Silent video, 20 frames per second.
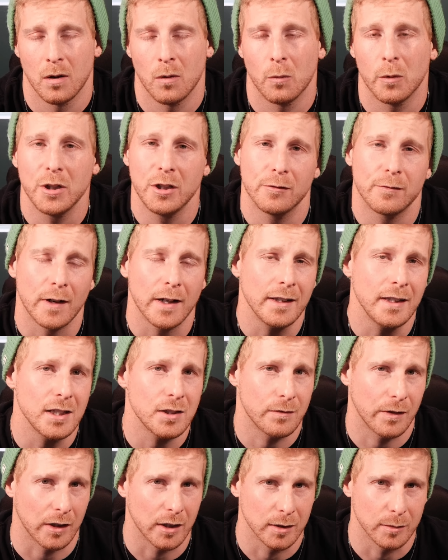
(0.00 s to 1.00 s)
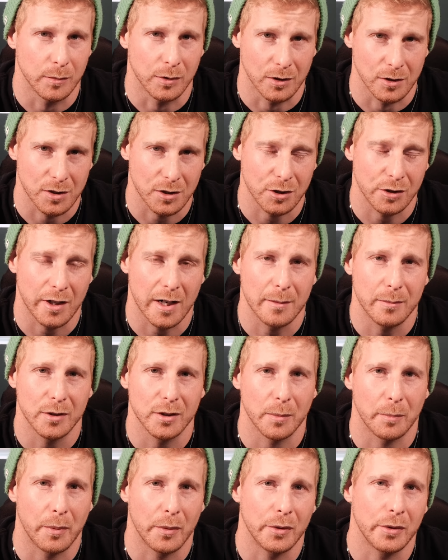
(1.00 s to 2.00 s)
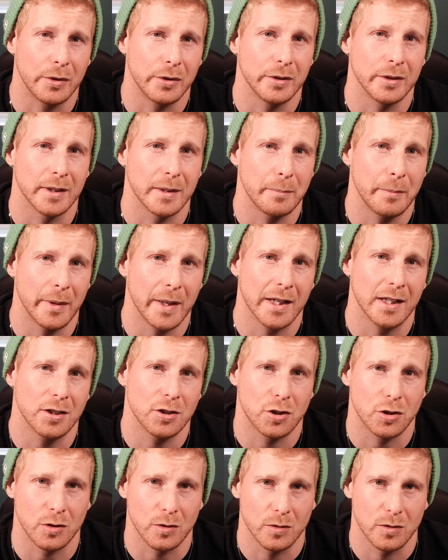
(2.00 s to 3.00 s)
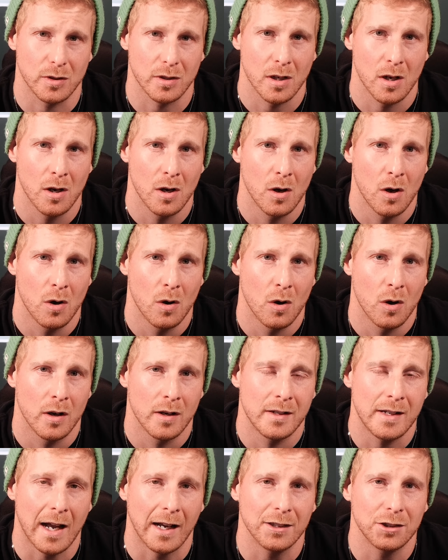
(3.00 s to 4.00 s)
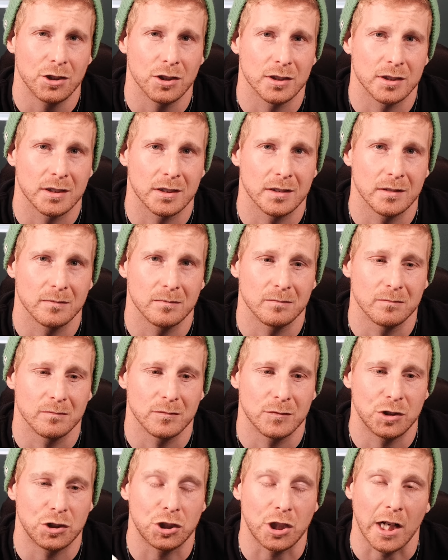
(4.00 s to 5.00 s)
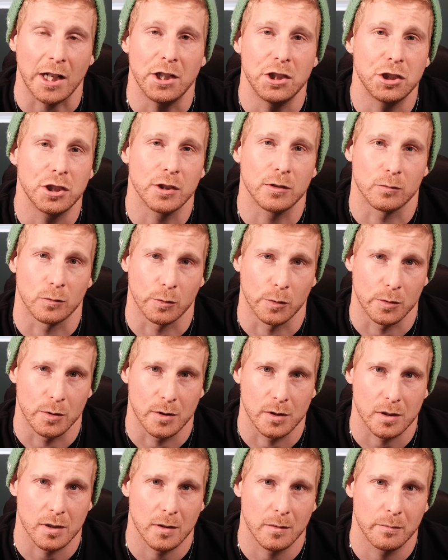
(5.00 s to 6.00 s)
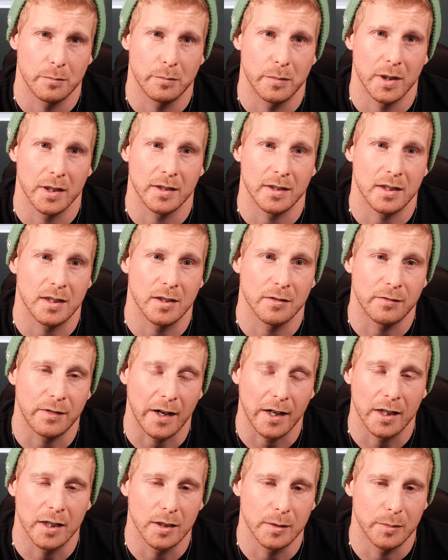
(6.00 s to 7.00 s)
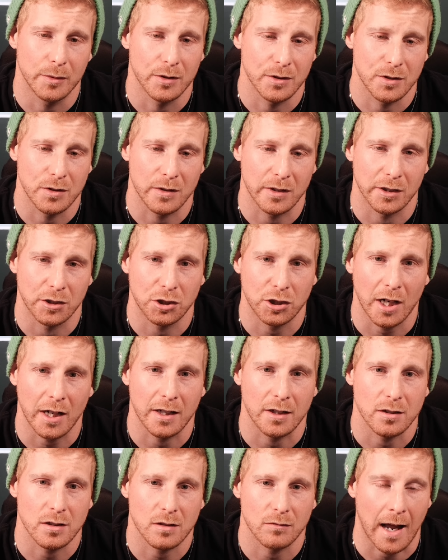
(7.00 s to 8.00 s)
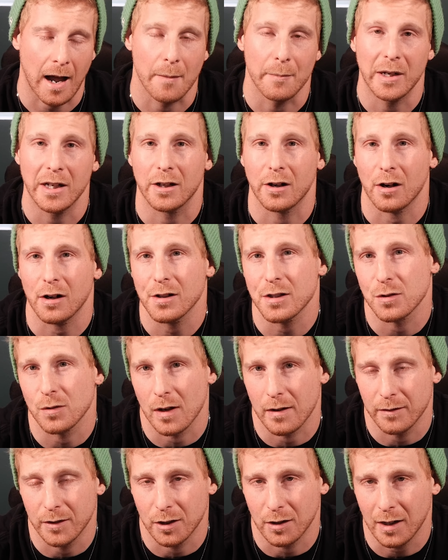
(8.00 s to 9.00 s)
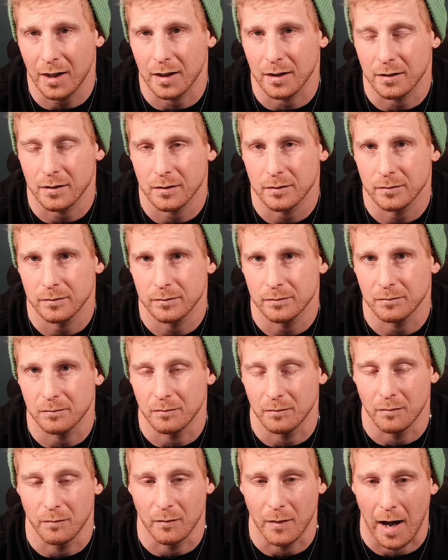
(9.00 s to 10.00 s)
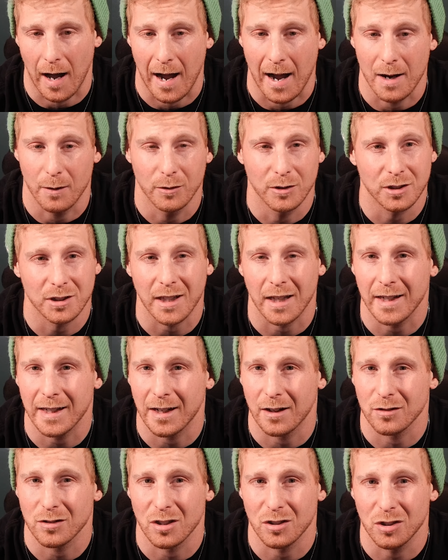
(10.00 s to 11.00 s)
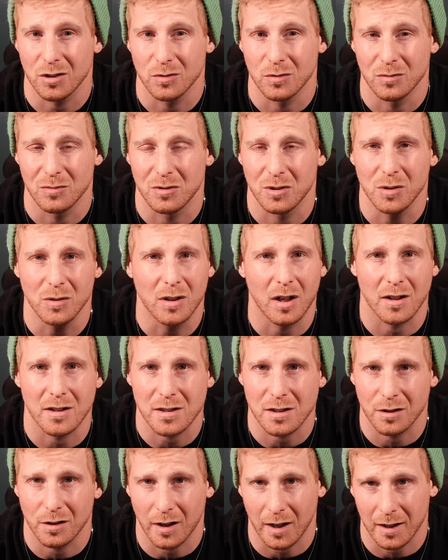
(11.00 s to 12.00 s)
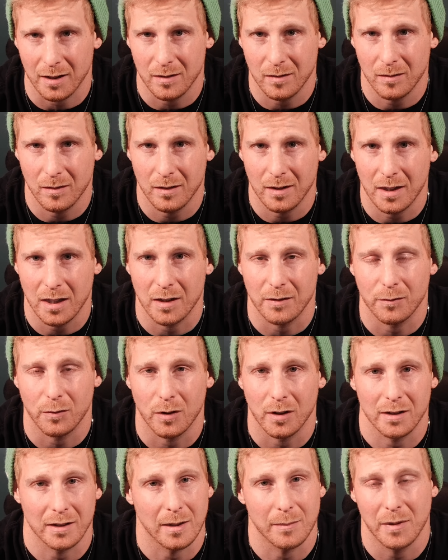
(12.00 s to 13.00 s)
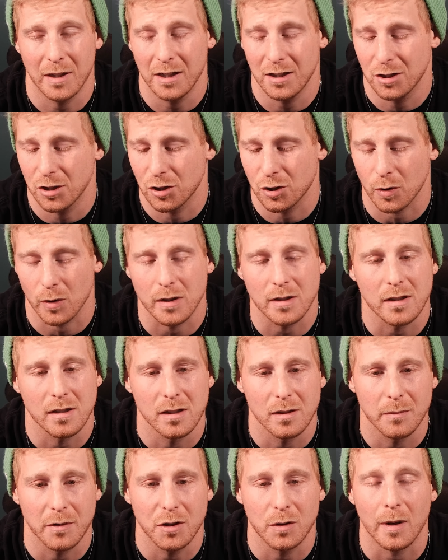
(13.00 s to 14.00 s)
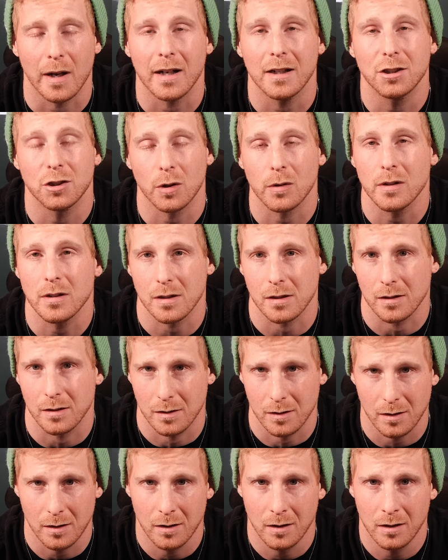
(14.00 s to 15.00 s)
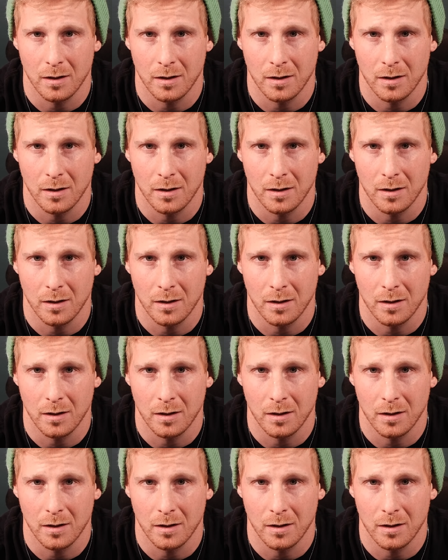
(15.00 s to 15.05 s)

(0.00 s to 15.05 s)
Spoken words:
When you find these variables, you're able to pull and pick and choose not just changing rules, but the variables you can change. How many cards you have in your hand. I was setting out to do 2 cards in your hand. Therefore, it limited your choices, but you had choices.